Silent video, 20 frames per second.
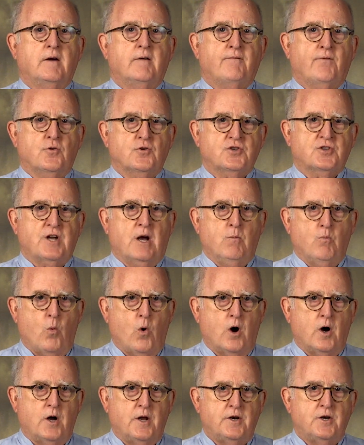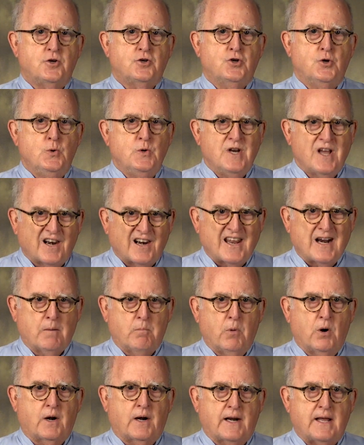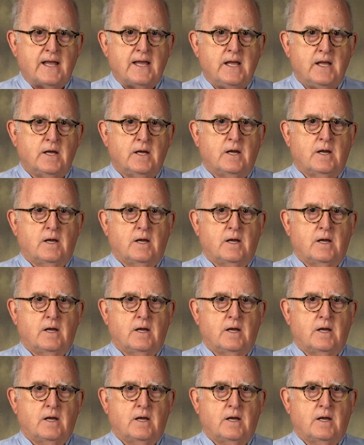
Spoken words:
for someone to deliberately